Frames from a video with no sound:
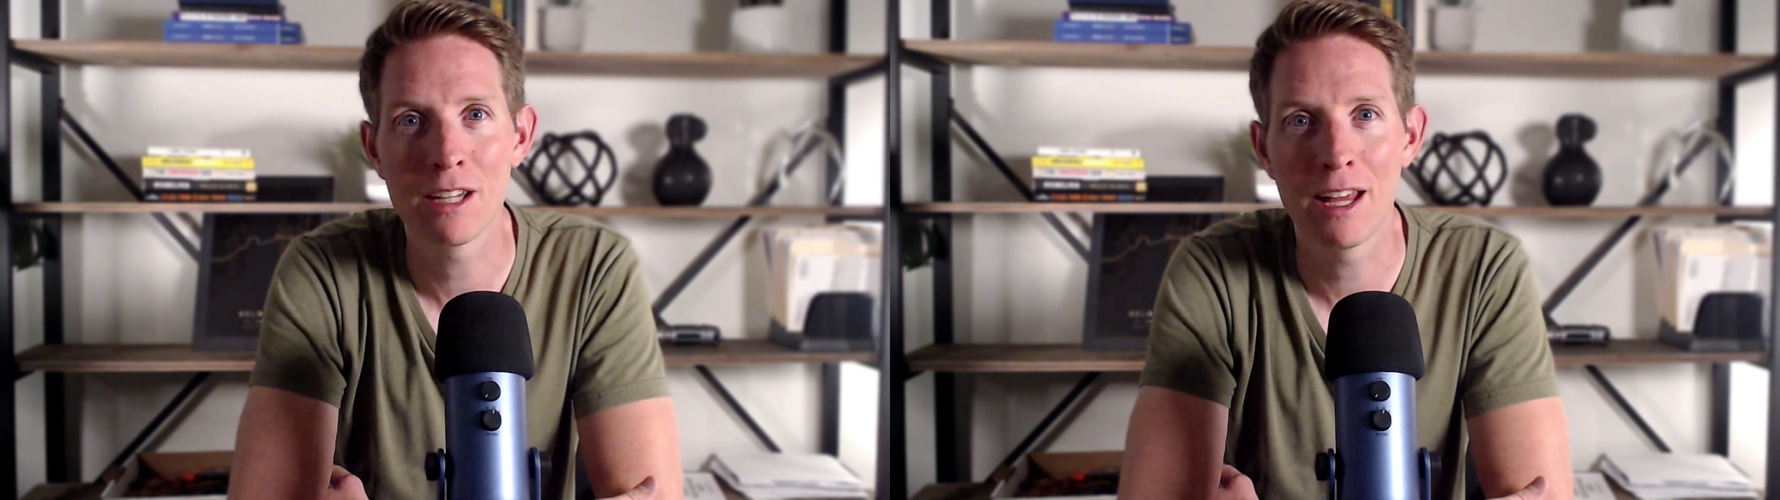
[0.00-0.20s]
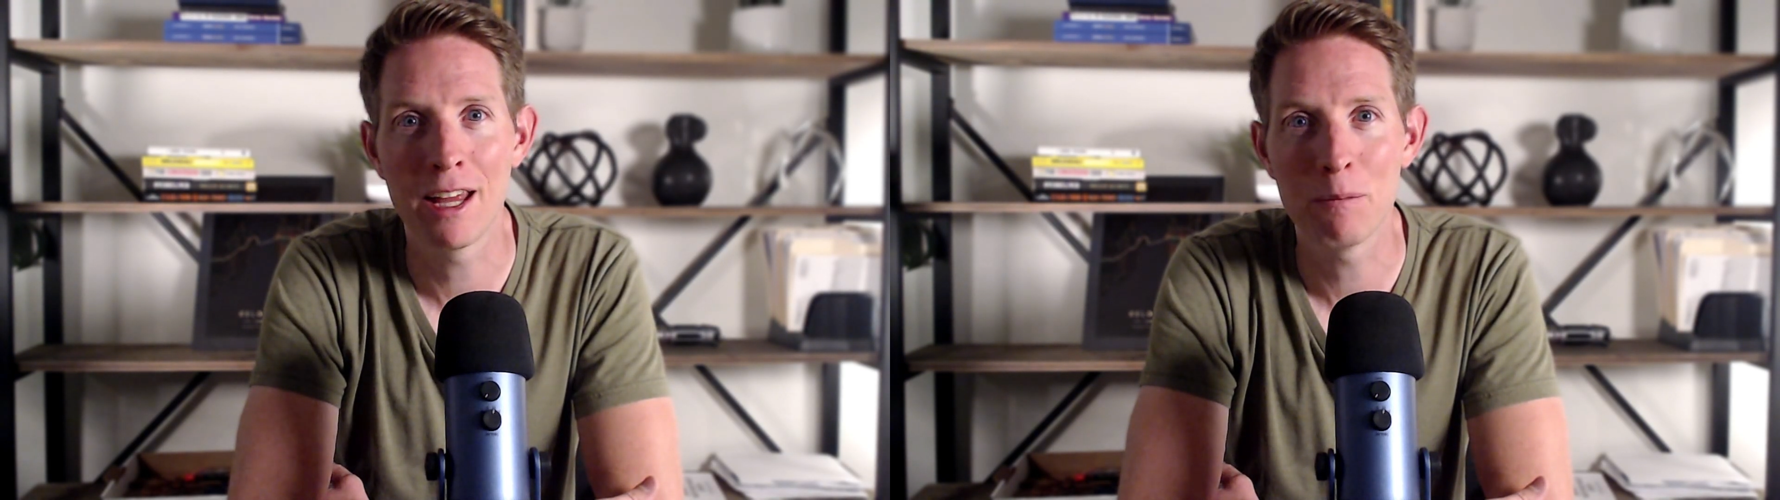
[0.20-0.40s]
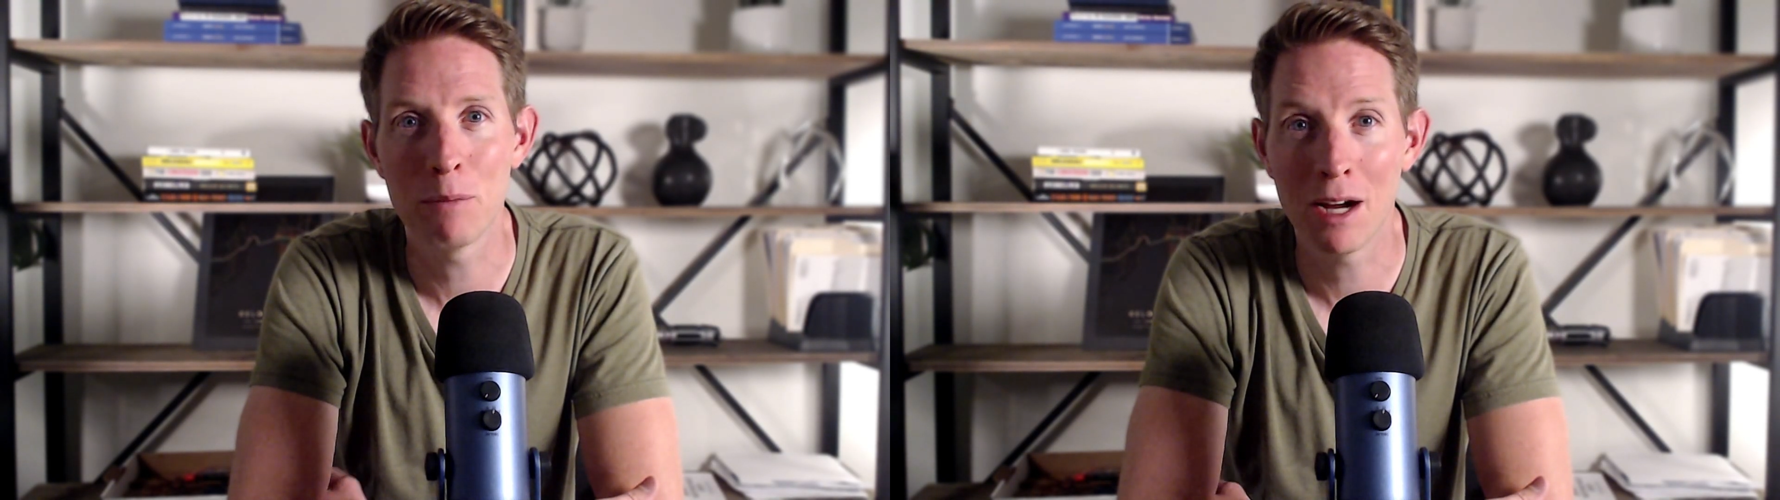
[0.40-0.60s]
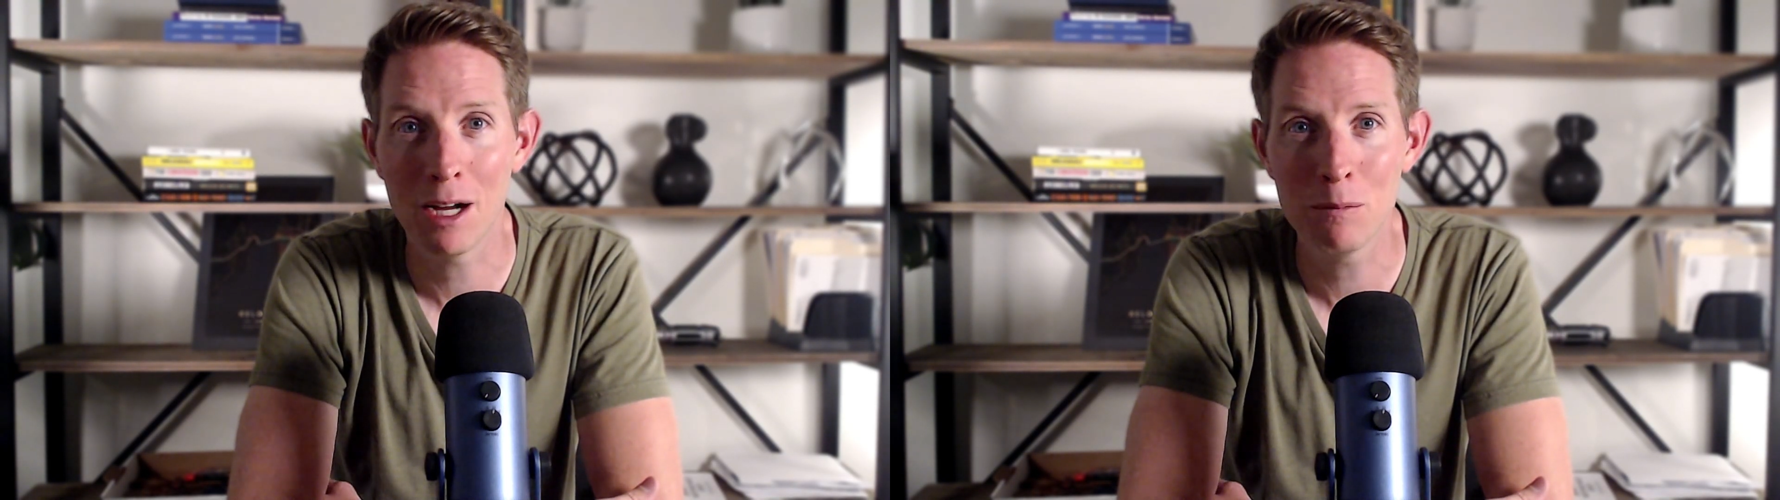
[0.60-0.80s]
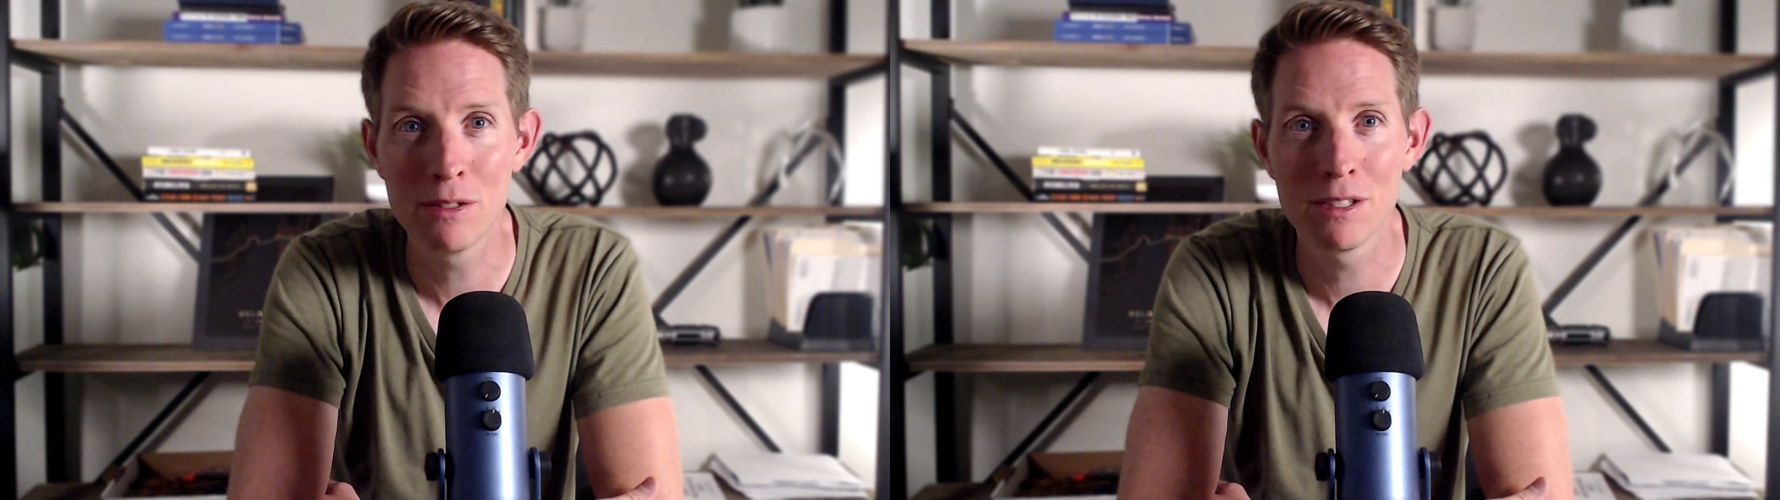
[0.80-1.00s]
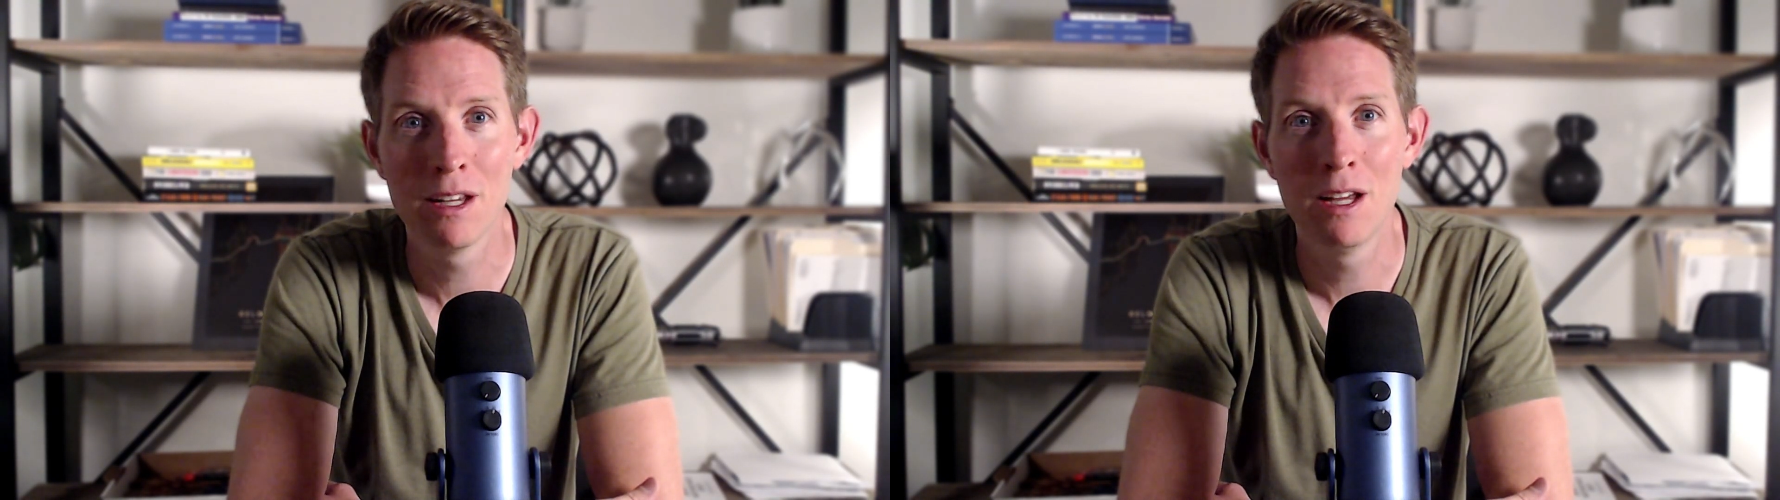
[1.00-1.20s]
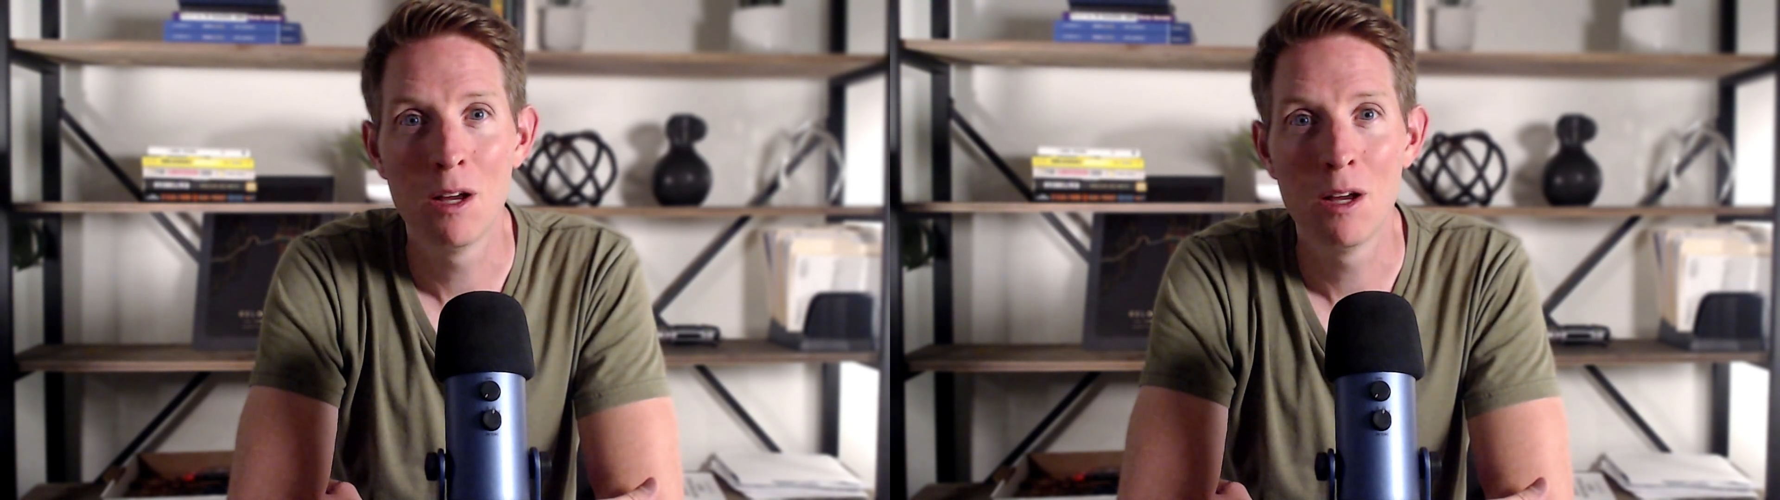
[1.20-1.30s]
and pubs,